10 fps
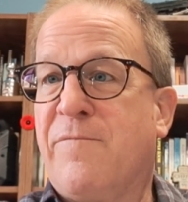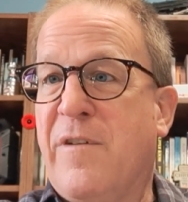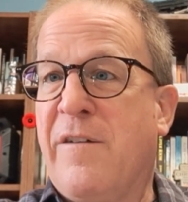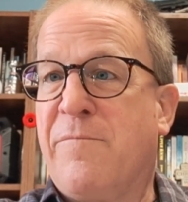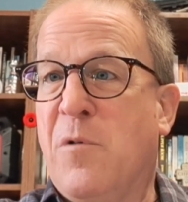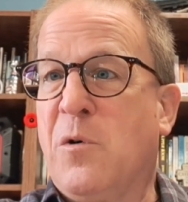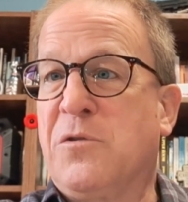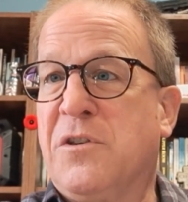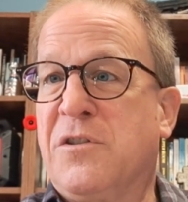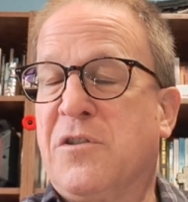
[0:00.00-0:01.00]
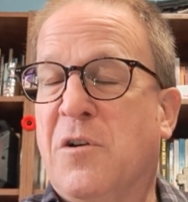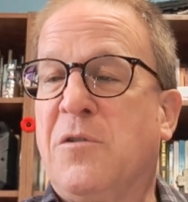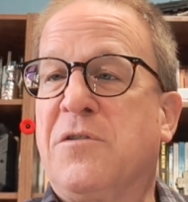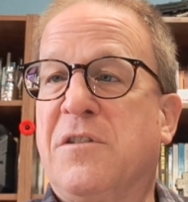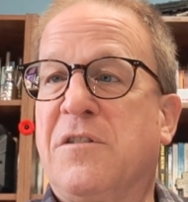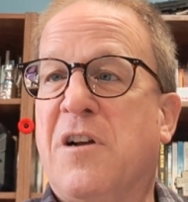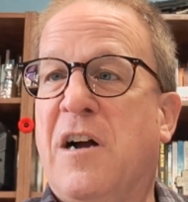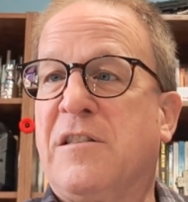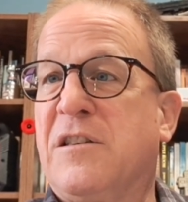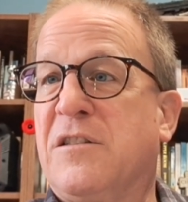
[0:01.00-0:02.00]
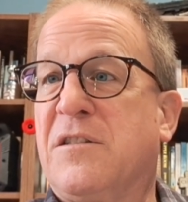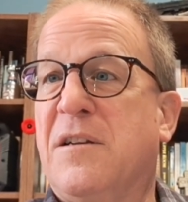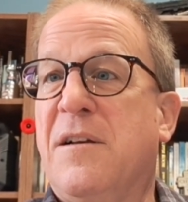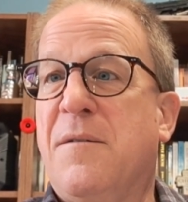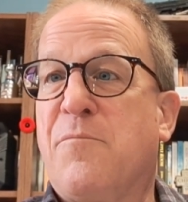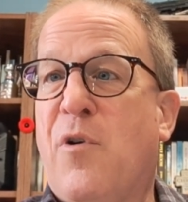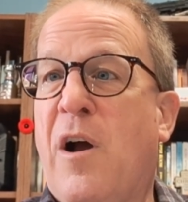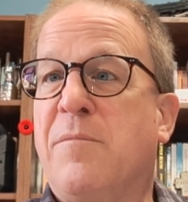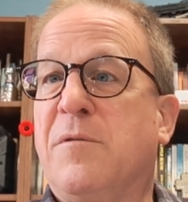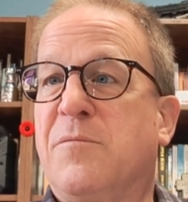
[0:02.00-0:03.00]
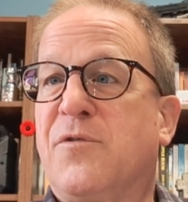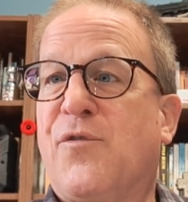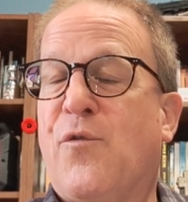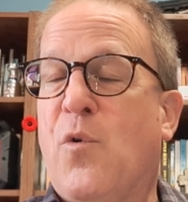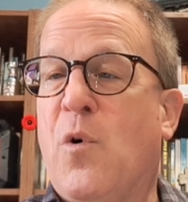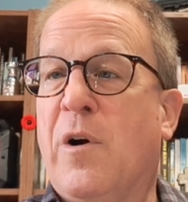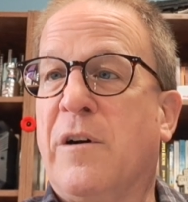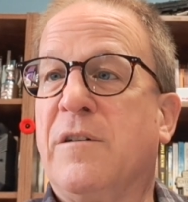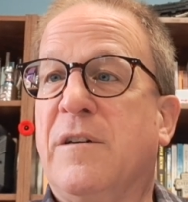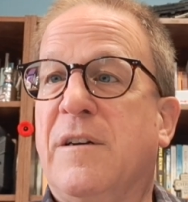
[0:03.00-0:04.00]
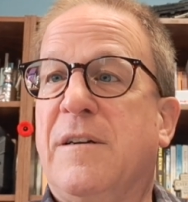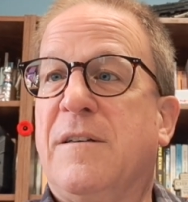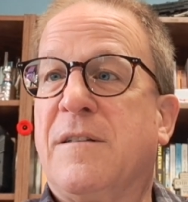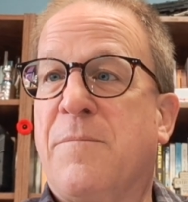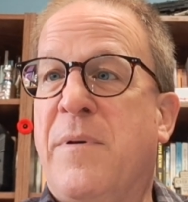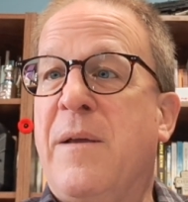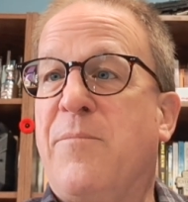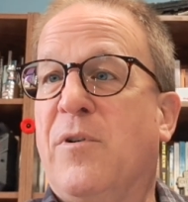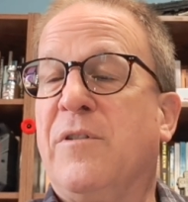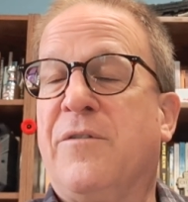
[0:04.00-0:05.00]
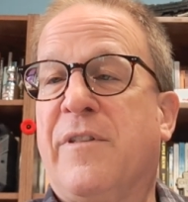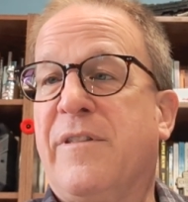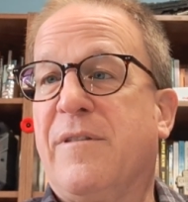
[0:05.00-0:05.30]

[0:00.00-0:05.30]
if Moses goes and causes problems for the people,